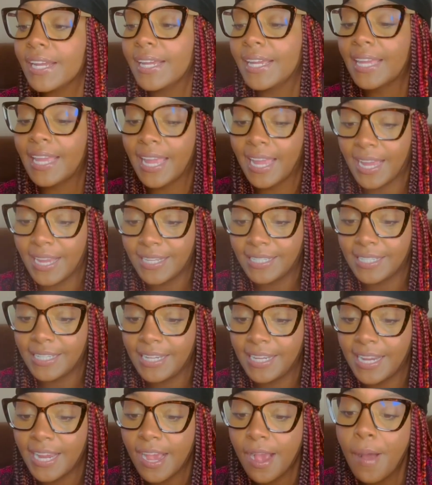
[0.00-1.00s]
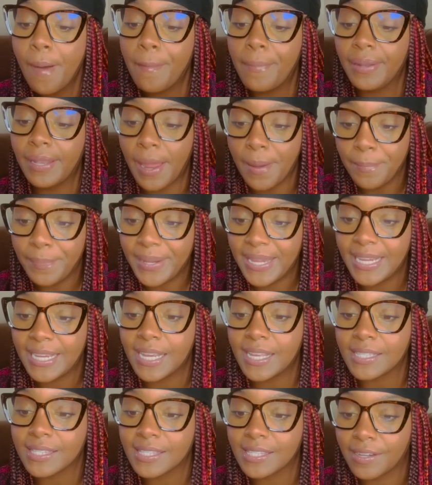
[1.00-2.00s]
Candy Plumping
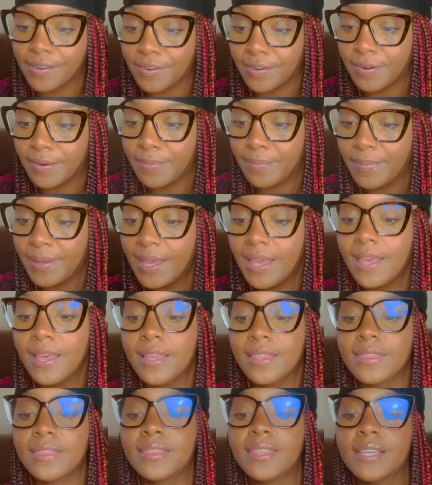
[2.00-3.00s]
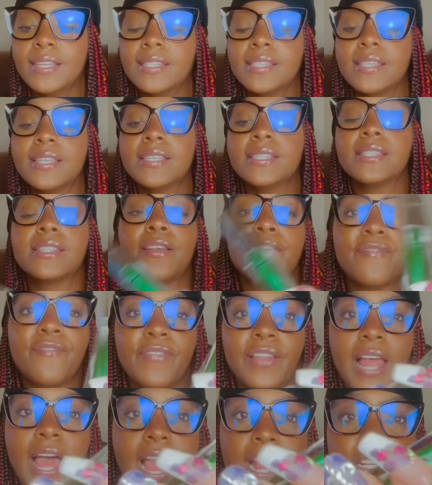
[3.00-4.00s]
Serum. This is the
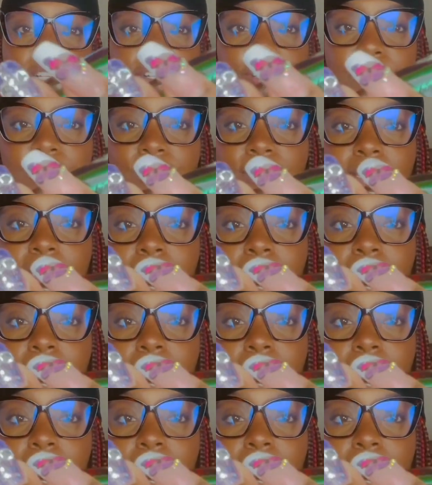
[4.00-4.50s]
Flashers